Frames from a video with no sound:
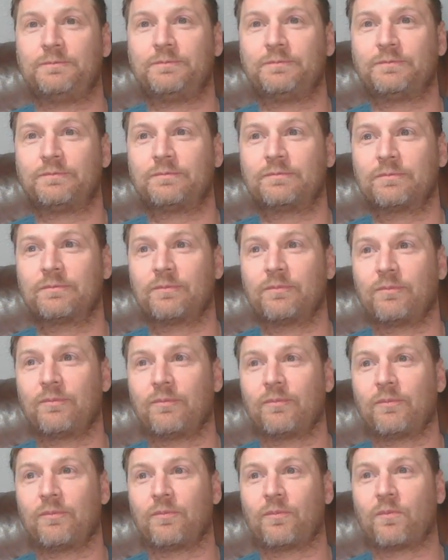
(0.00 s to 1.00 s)

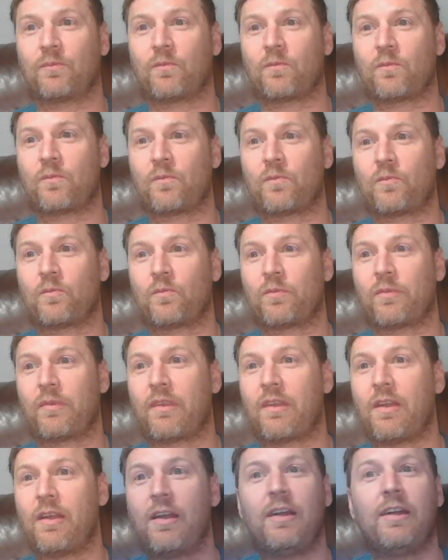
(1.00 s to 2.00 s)

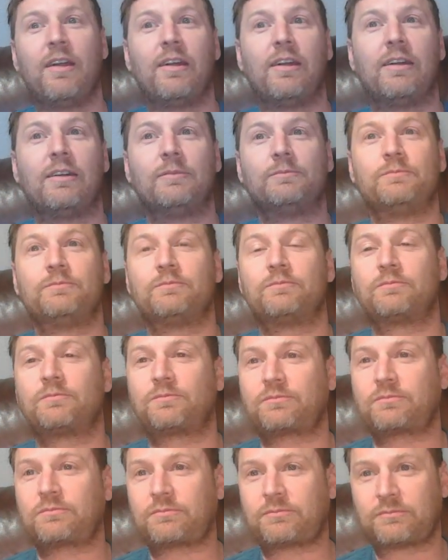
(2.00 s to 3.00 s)
Nothing is said.